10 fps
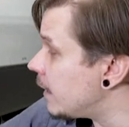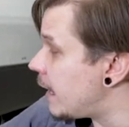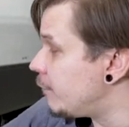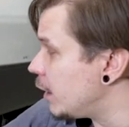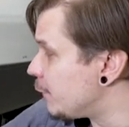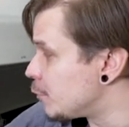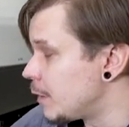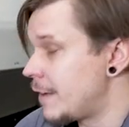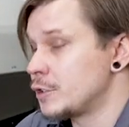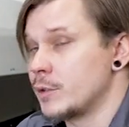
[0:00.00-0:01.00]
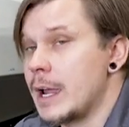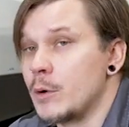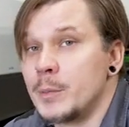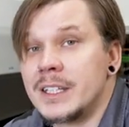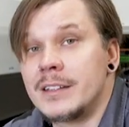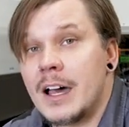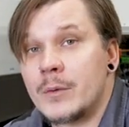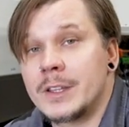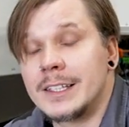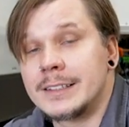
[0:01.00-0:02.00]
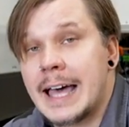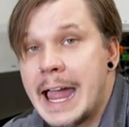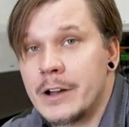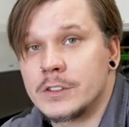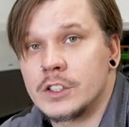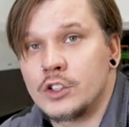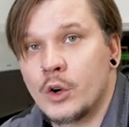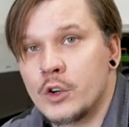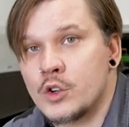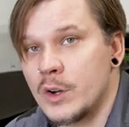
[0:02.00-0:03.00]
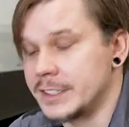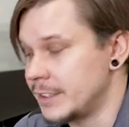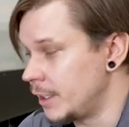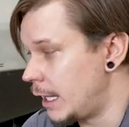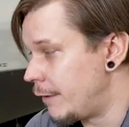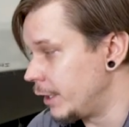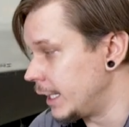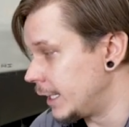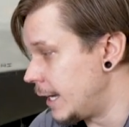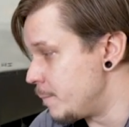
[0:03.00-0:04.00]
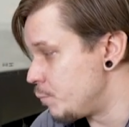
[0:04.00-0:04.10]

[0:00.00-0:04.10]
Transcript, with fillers: then leveling from left to right will be done with the tires and your choice of a leveling kit.